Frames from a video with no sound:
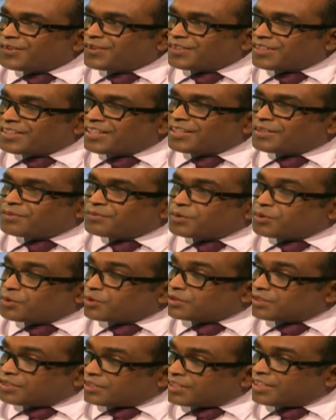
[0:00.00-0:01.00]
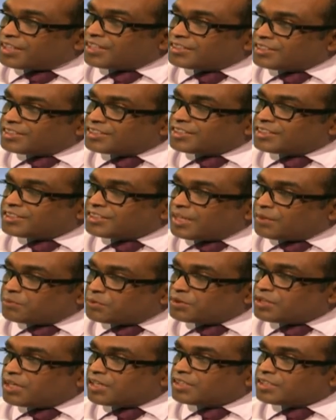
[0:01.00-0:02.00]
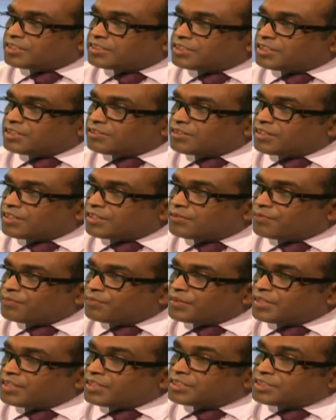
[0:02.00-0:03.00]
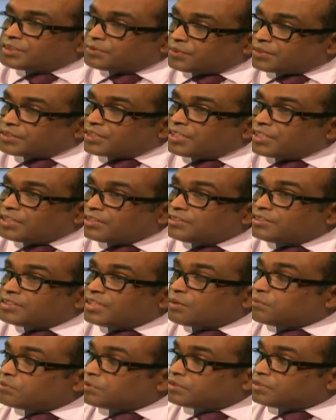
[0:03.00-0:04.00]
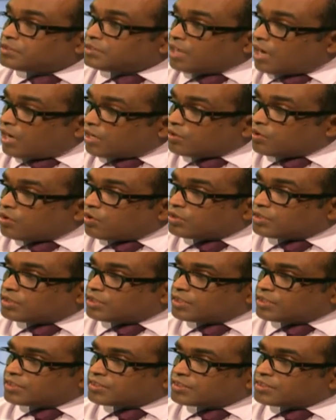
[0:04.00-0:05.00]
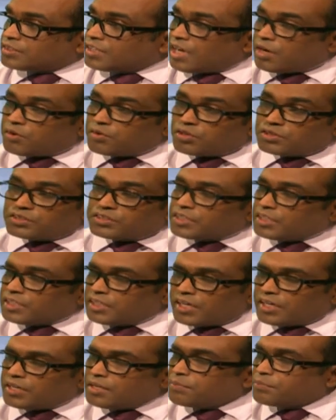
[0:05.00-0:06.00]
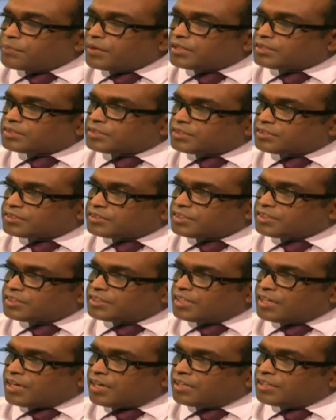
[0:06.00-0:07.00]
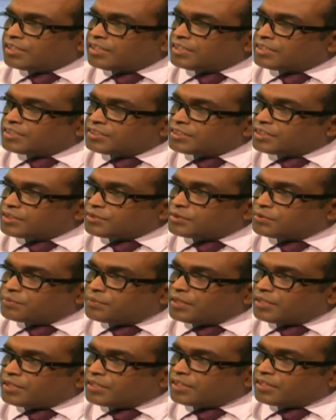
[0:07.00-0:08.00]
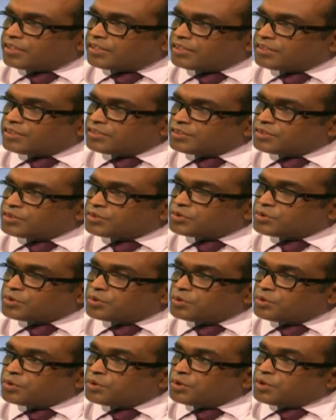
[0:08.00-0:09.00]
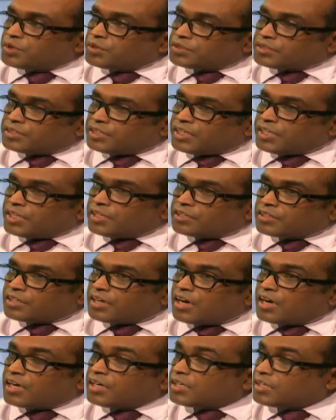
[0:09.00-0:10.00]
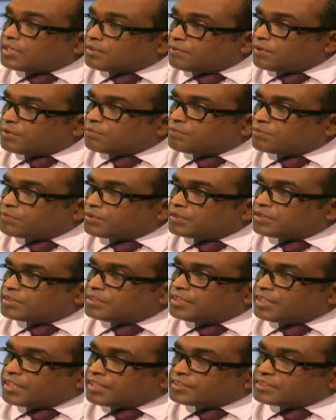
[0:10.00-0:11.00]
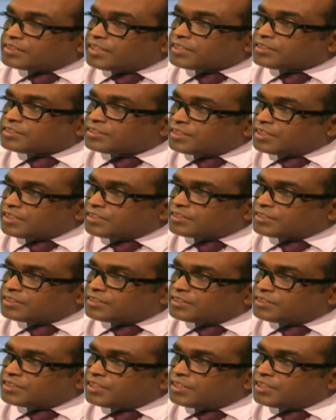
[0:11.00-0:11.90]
Yeah, because this is same to the others even, especially some young doctors, they have not seen any patients in their service period, so they can't remember the exact things